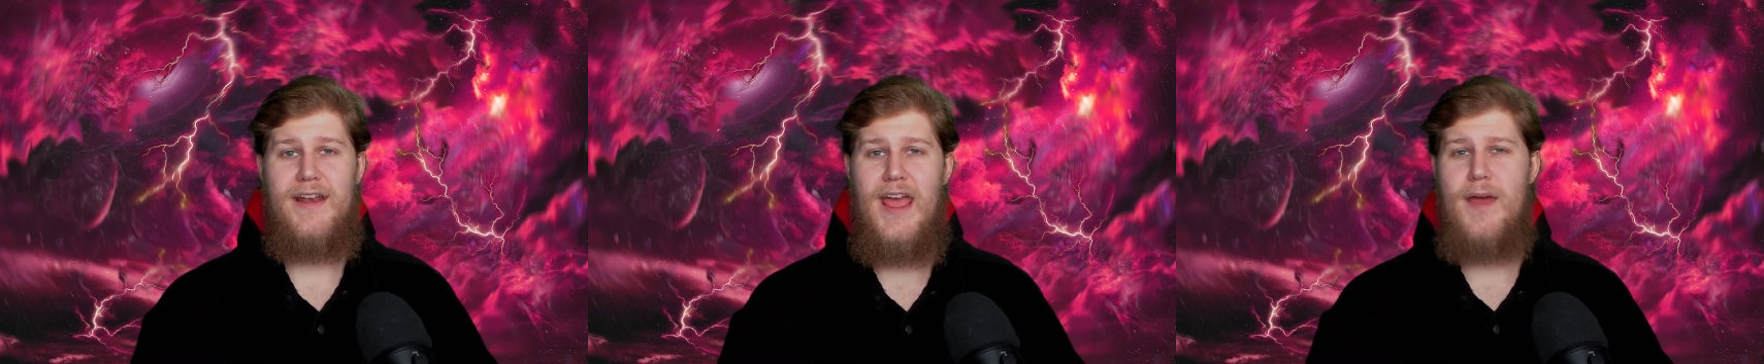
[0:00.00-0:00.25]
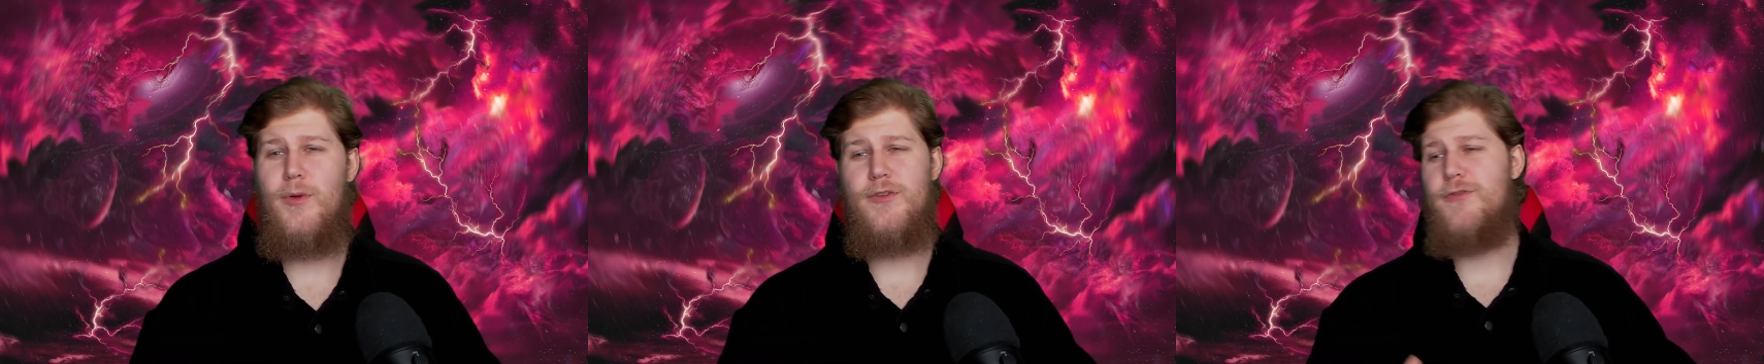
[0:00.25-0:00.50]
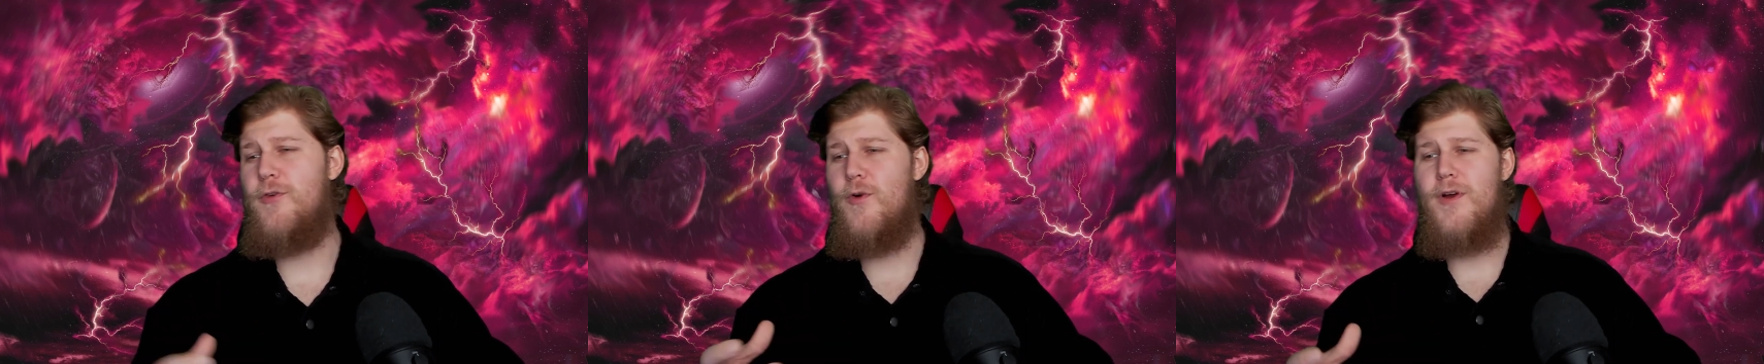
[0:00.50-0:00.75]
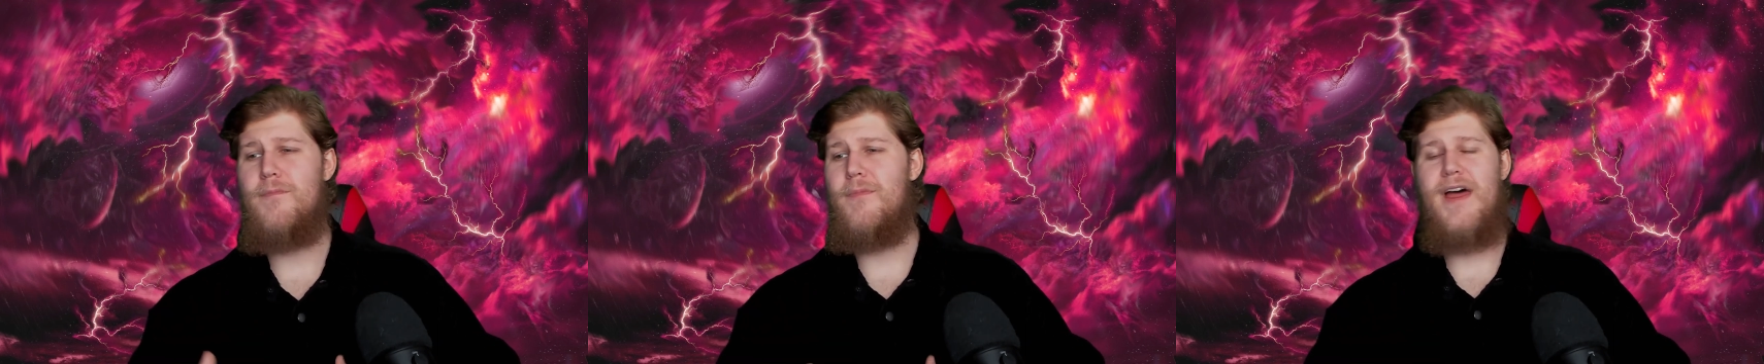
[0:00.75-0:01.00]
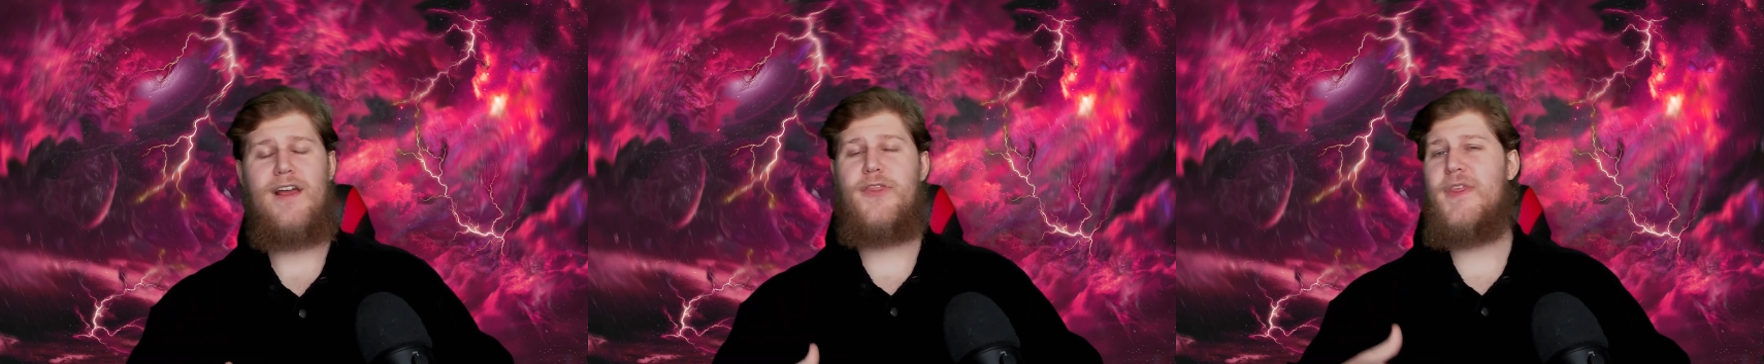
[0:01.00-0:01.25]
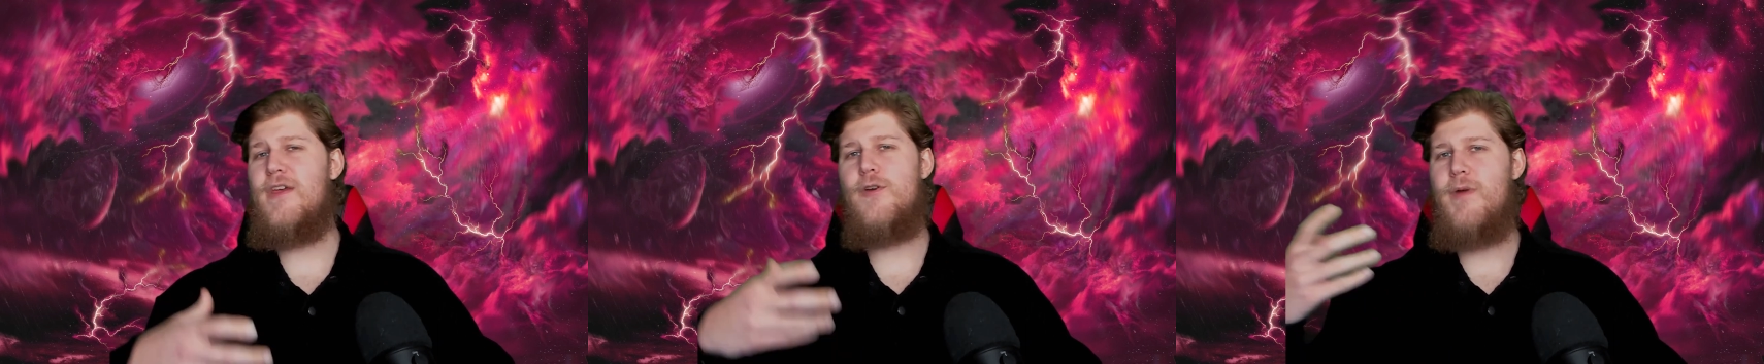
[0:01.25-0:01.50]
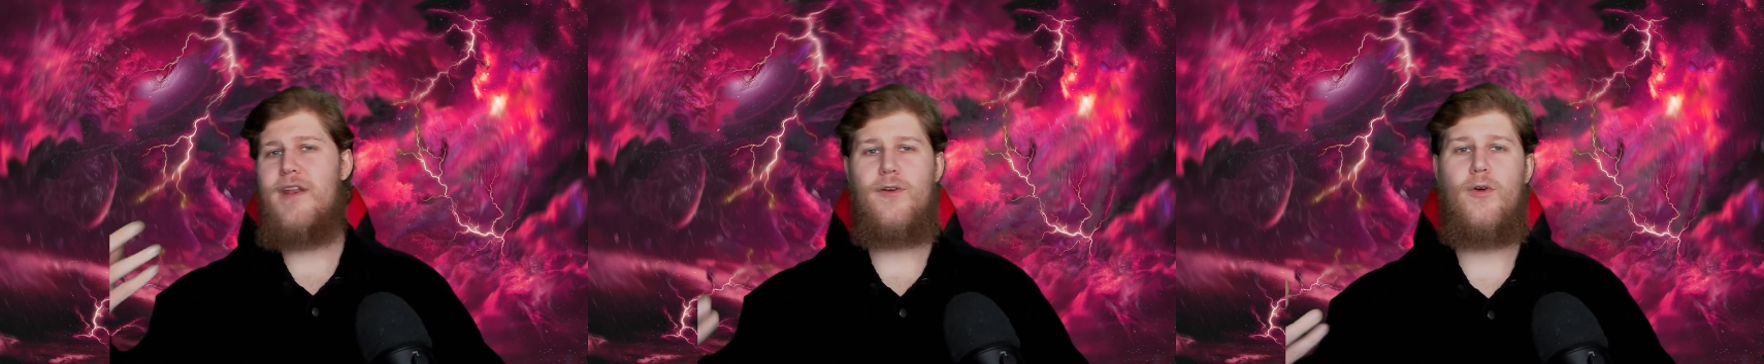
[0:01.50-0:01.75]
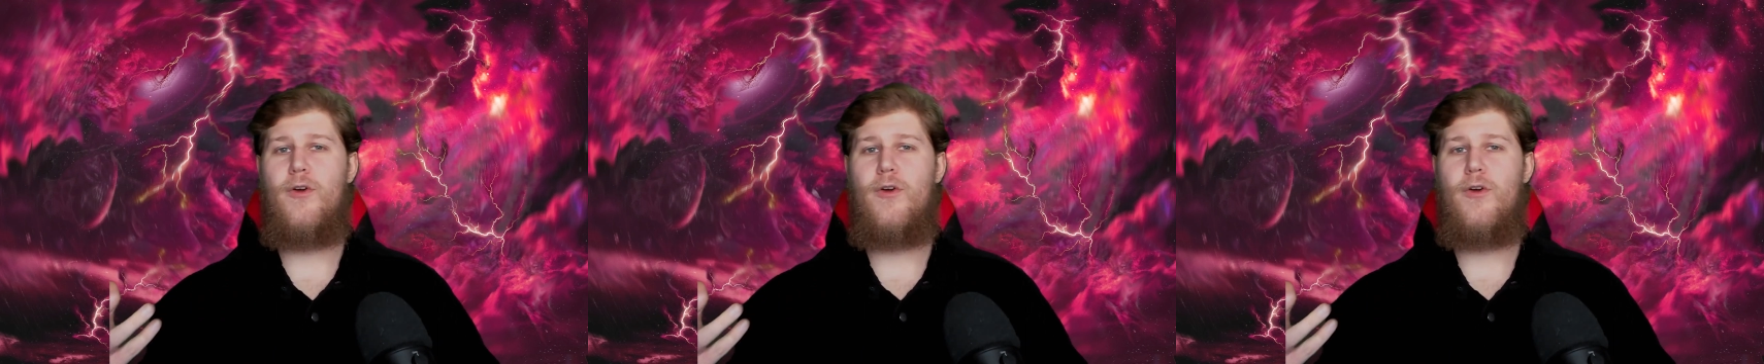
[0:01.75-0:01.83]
able to form like theoretical